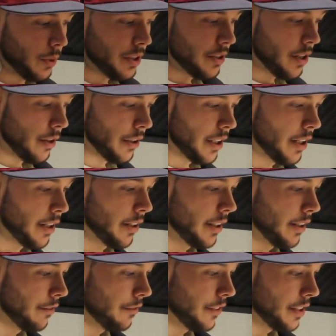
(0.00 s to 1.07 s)
window here,
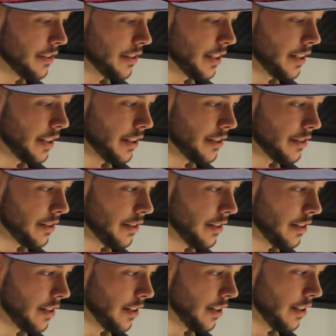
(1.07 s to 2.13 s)
and it fits in nice and